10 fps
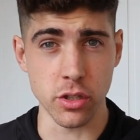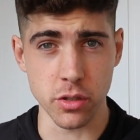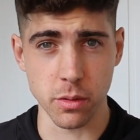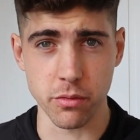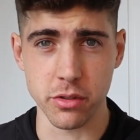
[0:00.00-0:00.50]

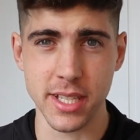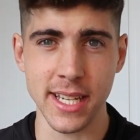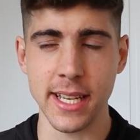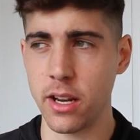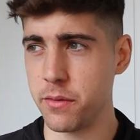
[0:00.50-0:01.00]
usual
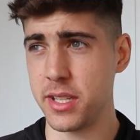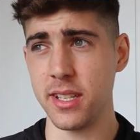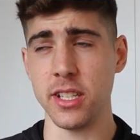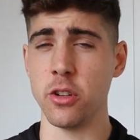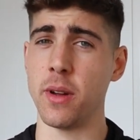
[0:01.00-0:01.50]
routine. And
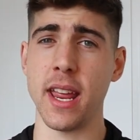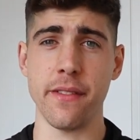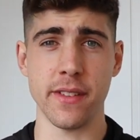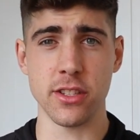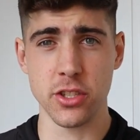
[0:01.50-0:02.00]
obviously you don't want
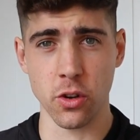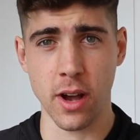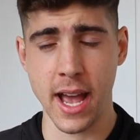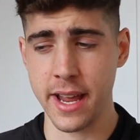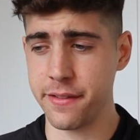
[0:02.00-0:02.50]
anything
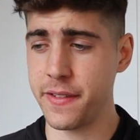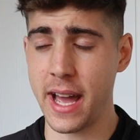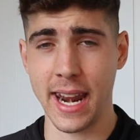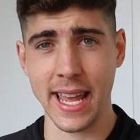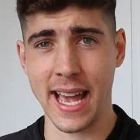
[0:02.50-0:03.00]
so high in
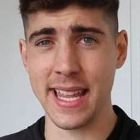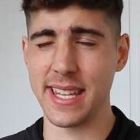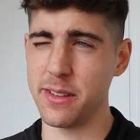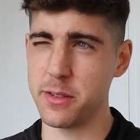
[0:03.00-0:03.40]
fat like I did,